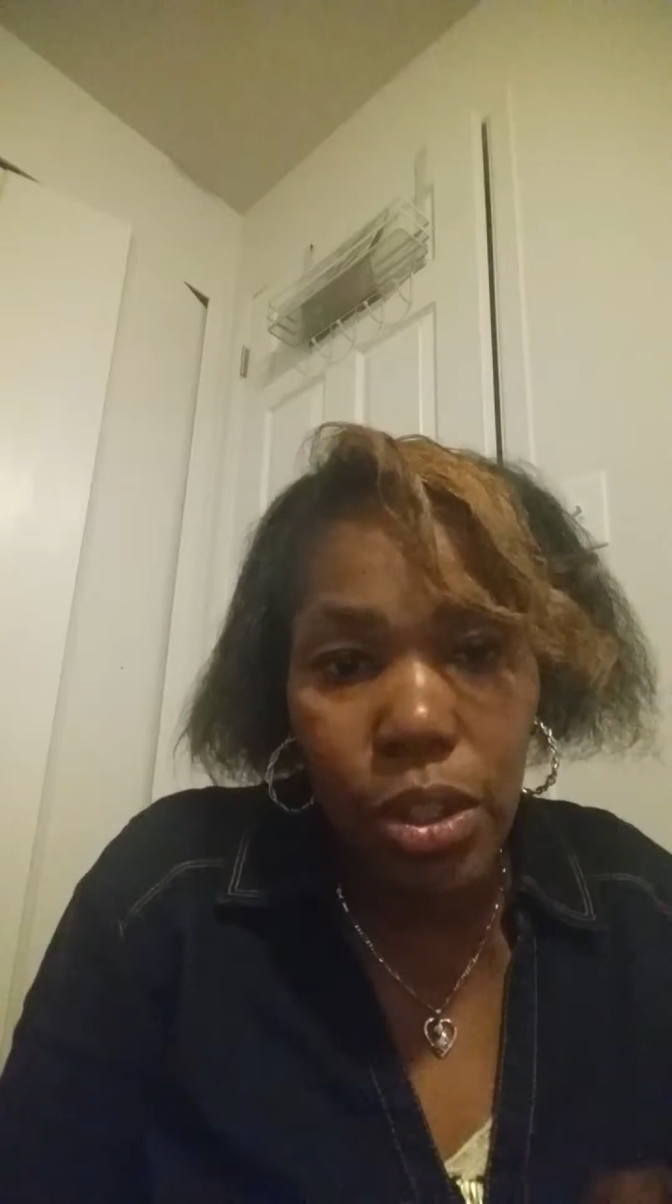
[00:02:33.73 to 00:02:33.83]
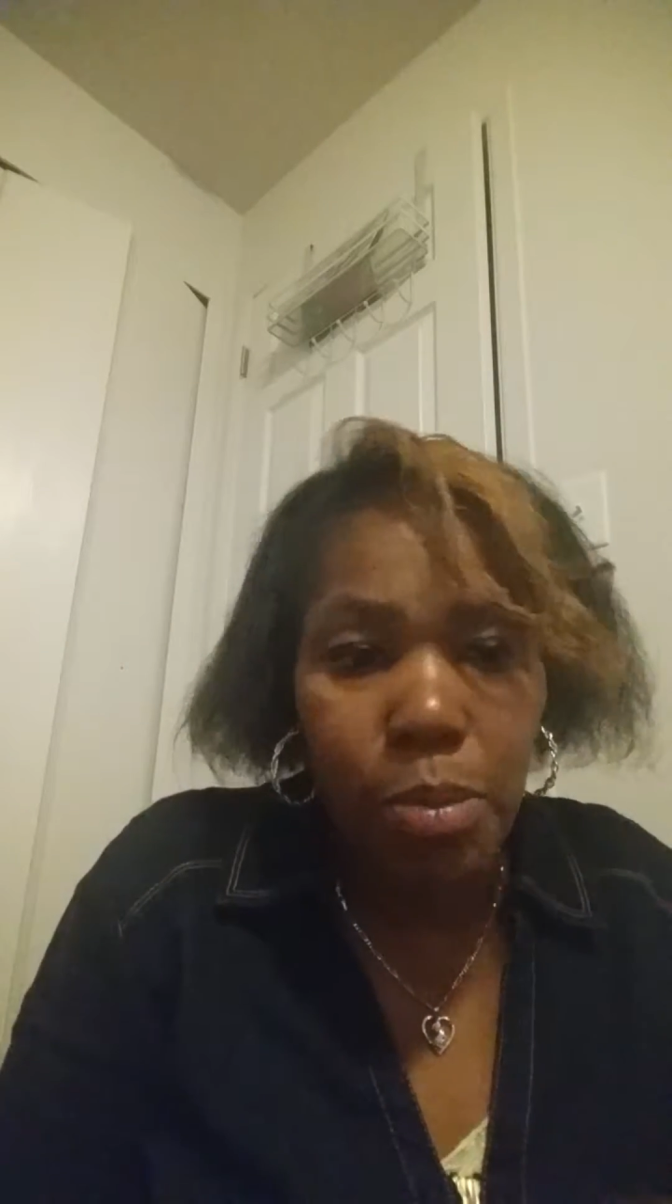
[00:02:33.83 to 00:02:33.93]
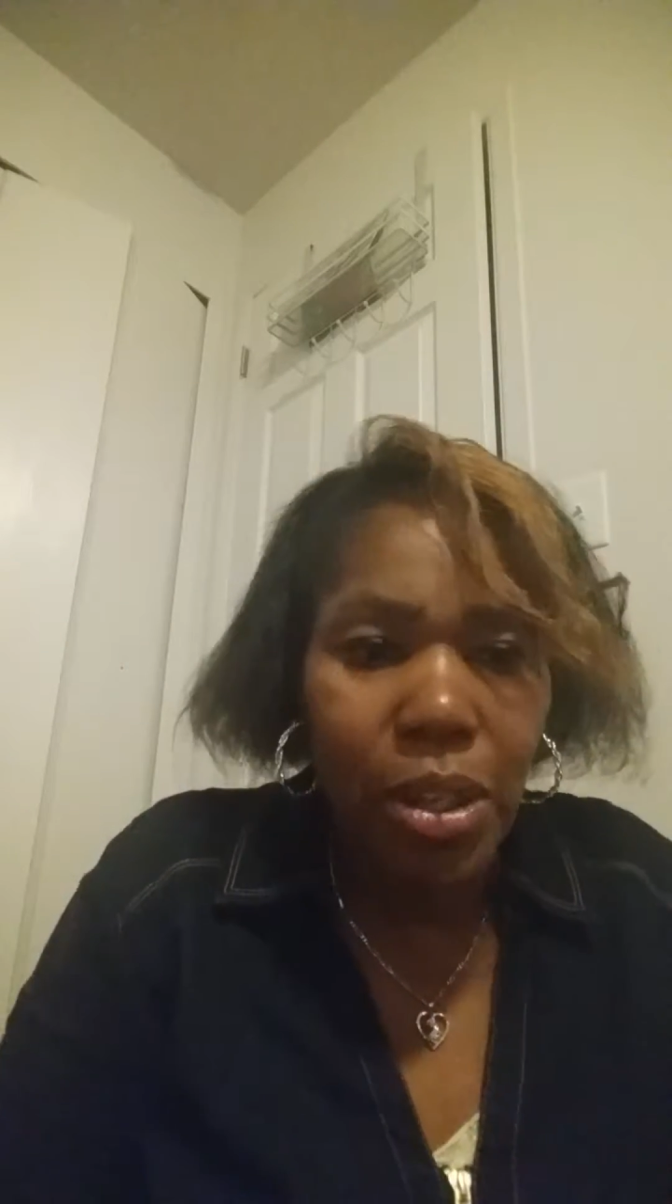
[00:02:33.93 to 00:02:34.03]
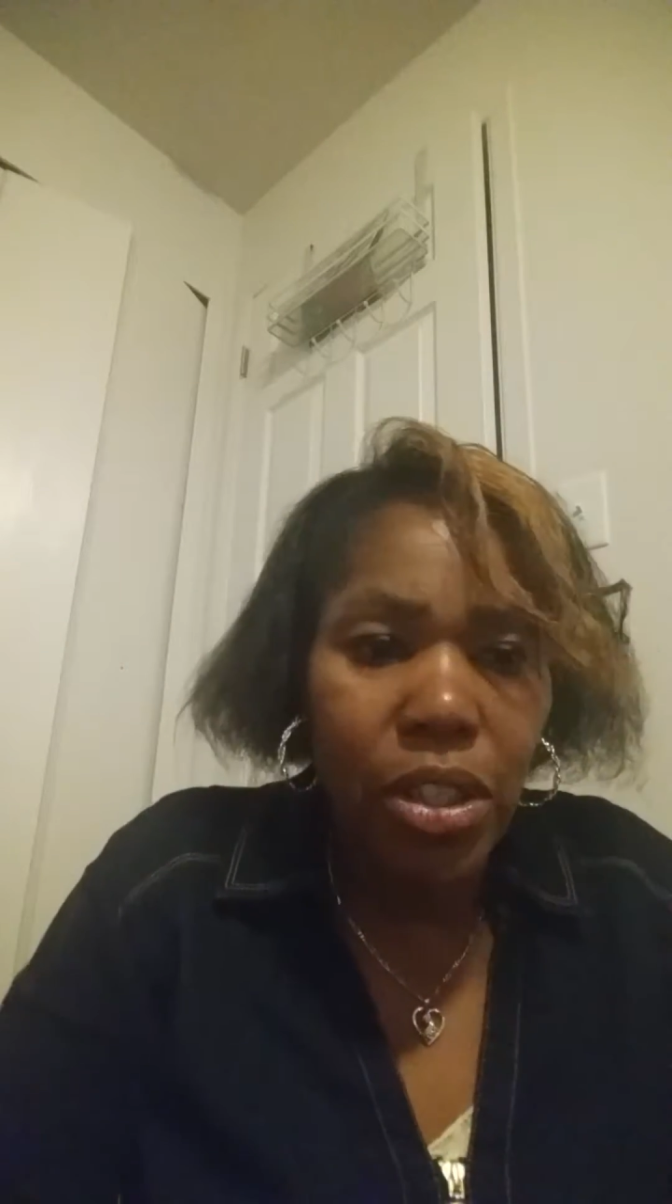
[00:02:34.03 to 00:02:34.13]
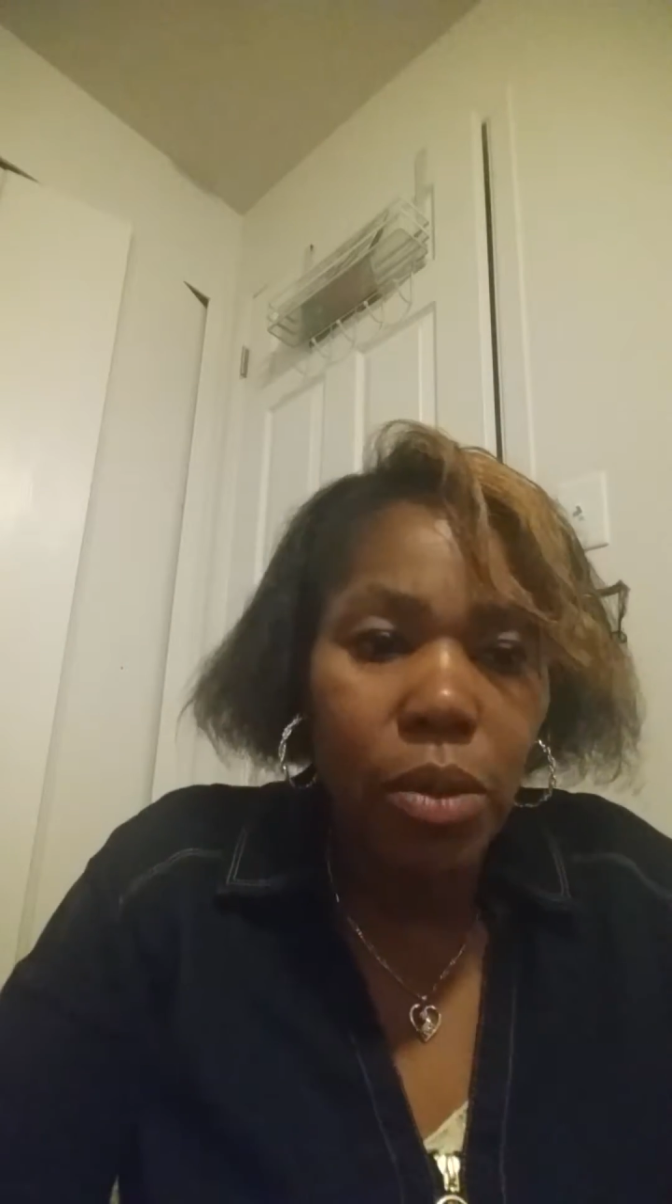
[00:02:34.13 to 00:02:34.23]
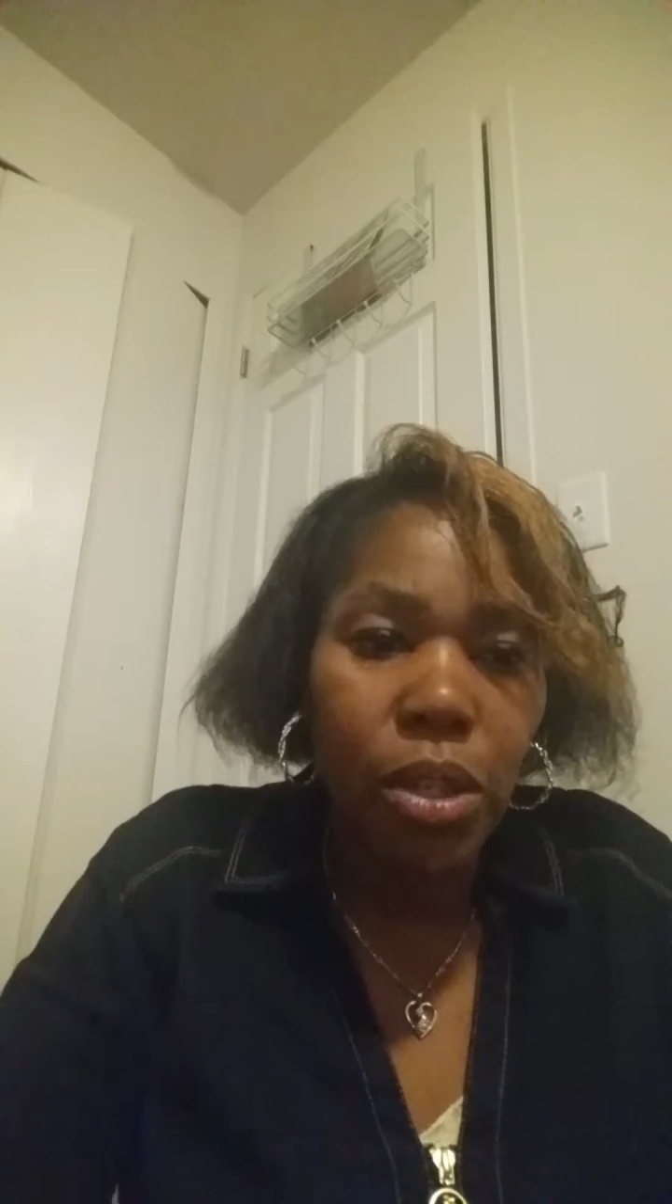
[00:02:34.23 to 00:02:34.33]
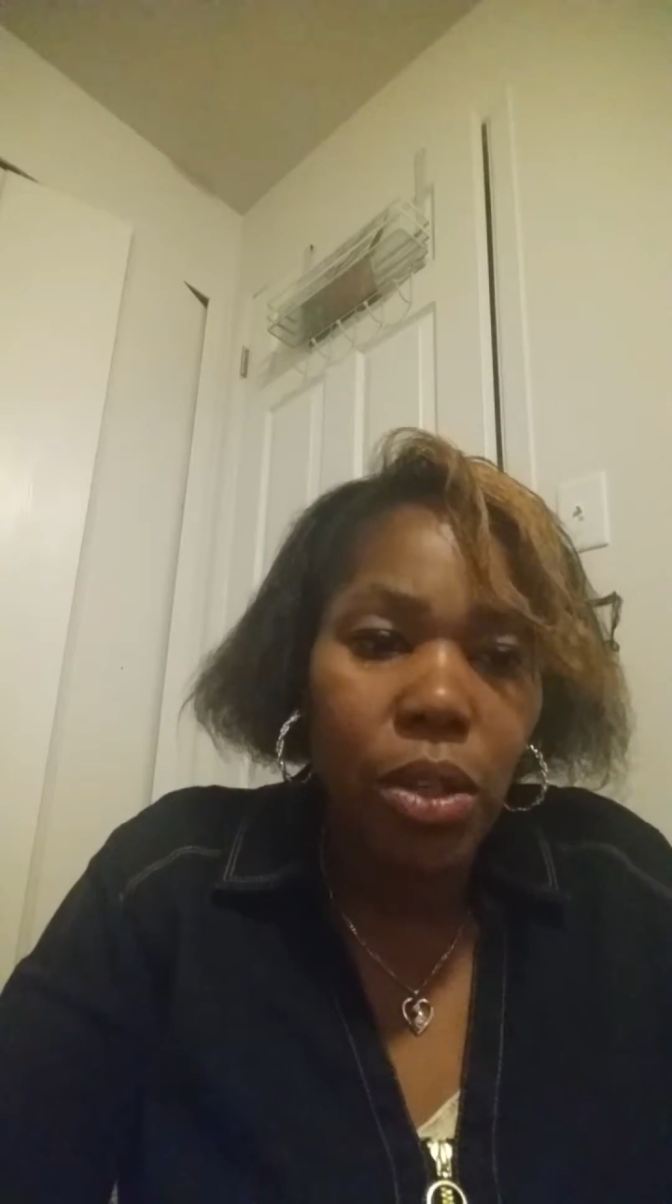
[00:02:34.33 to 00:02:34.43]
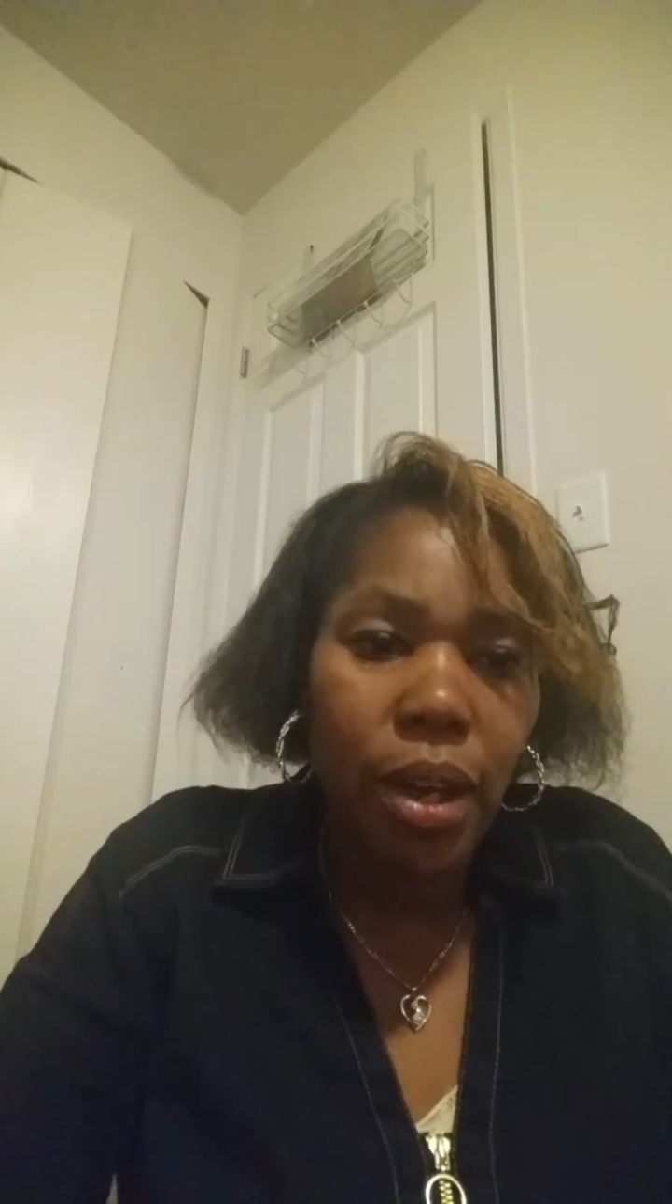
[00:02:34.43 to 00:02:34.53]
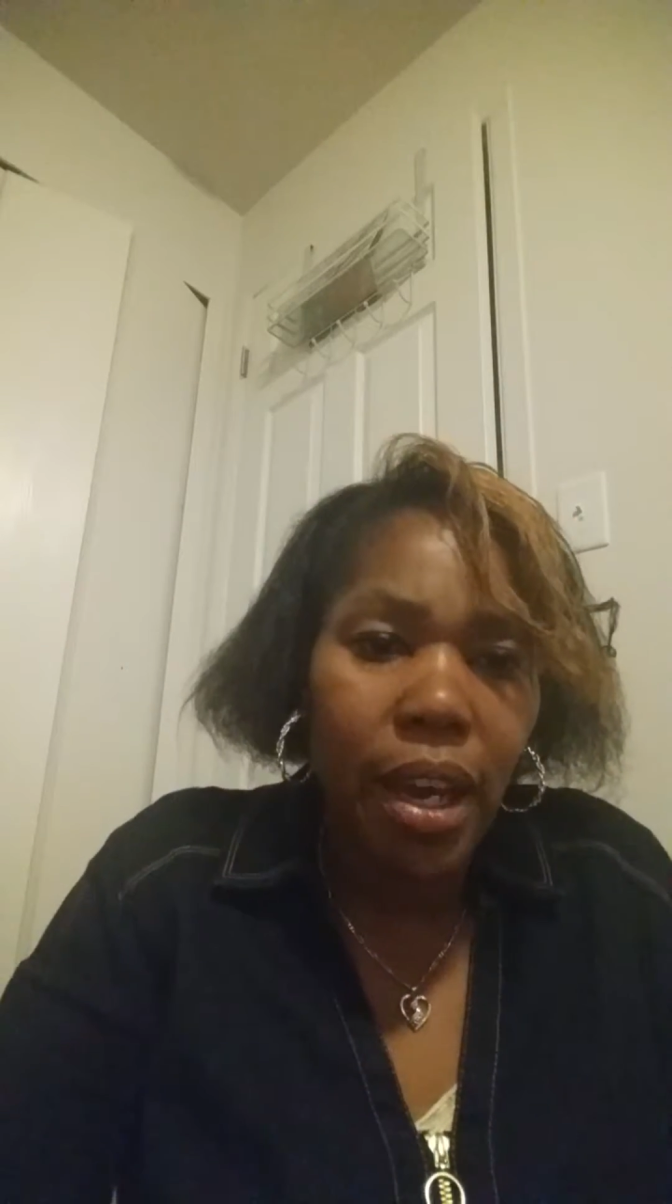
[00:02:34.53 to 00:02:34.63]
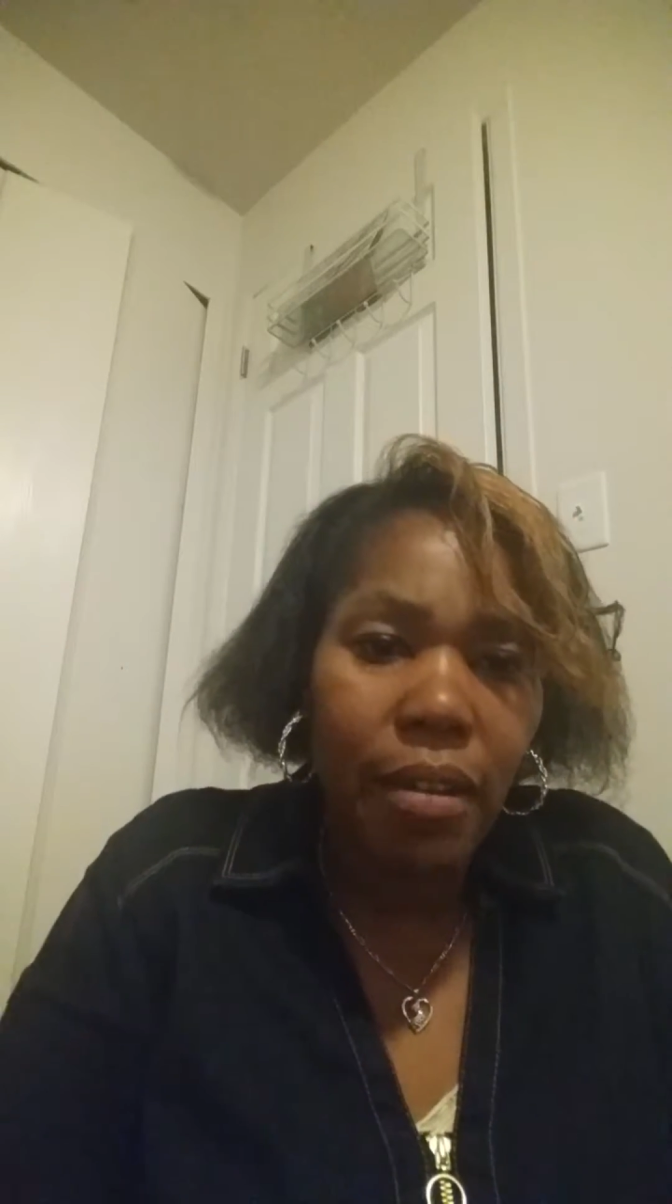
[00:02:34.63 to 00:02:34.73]
especially when
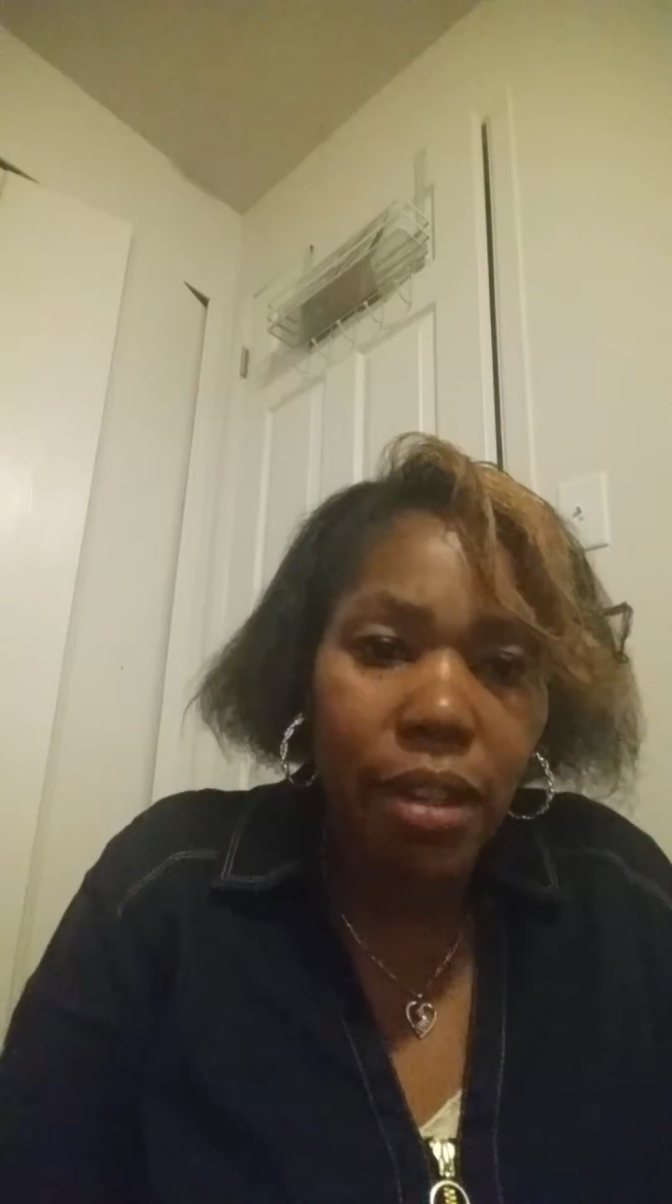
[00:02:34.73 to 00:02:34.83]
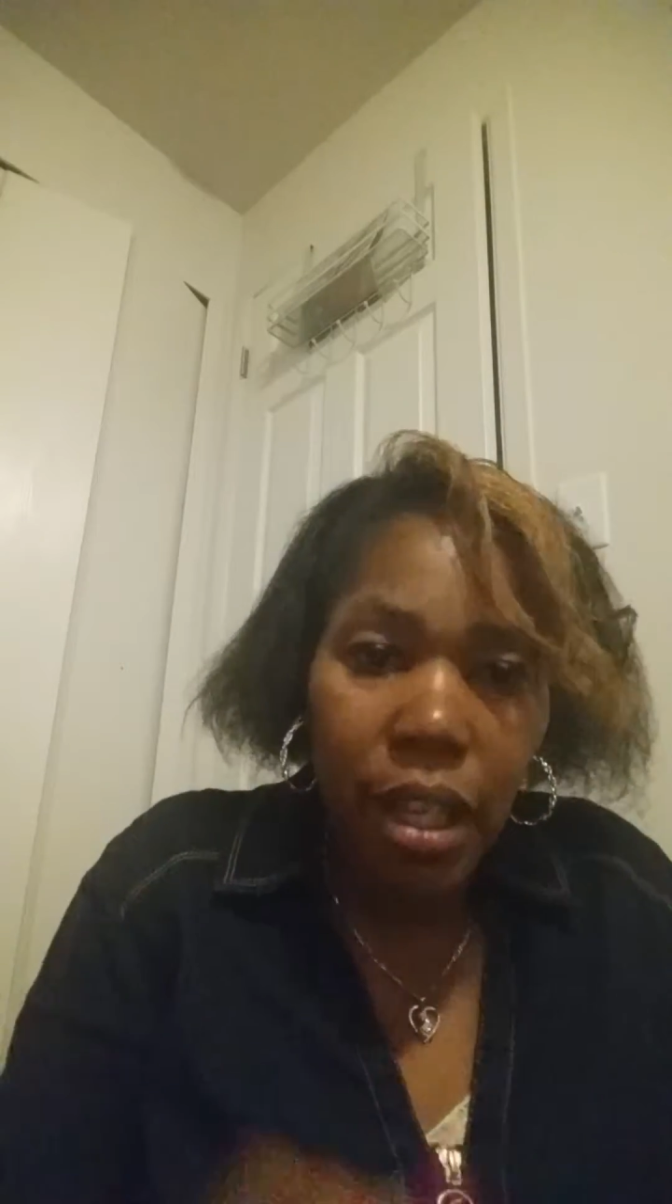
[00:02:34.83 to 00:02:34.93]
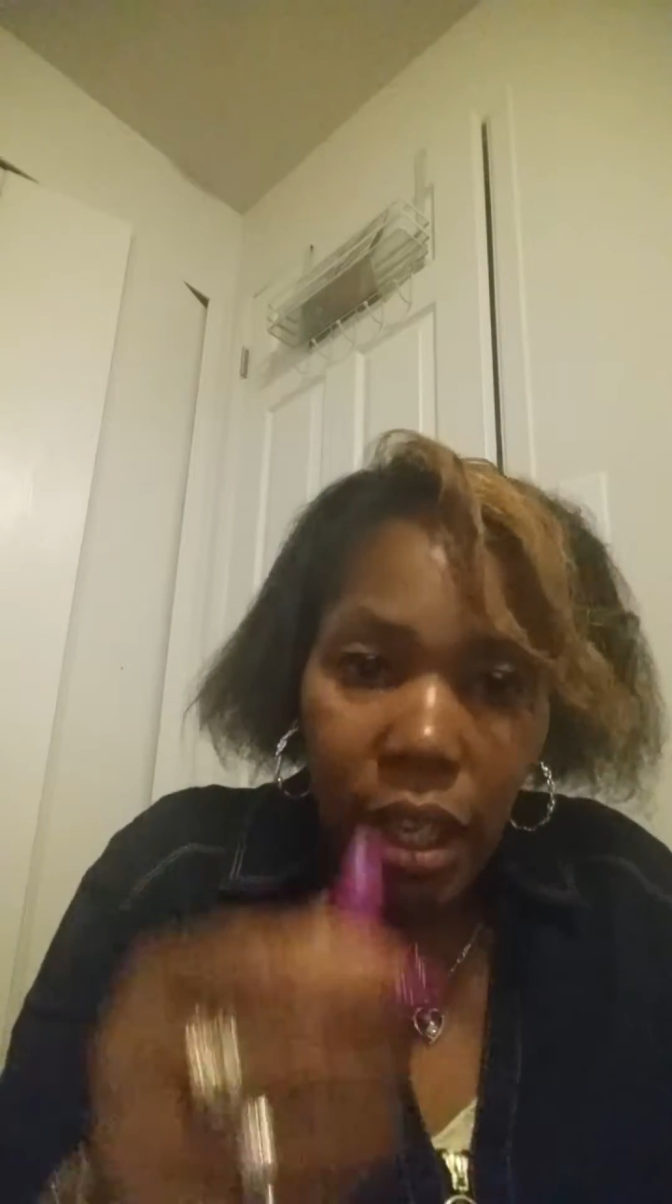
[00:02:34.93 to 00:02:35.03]
you have